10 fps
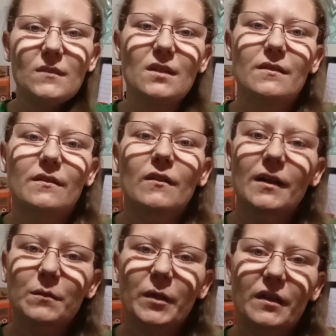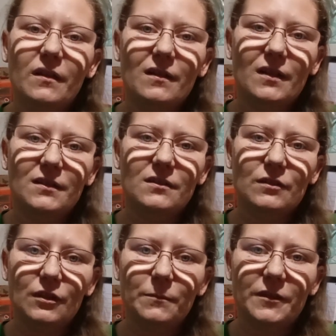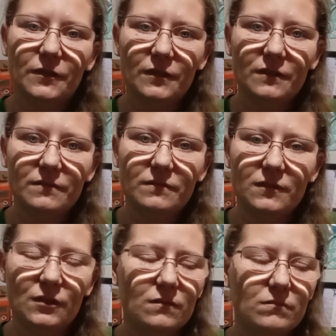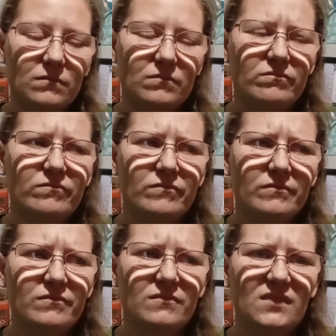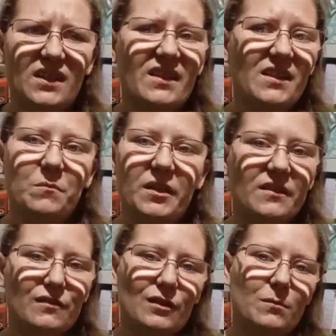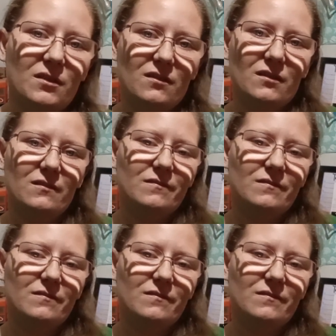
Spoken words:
So I can make all kinds of scrubby yarn. Or, I can't make scrubby yarn.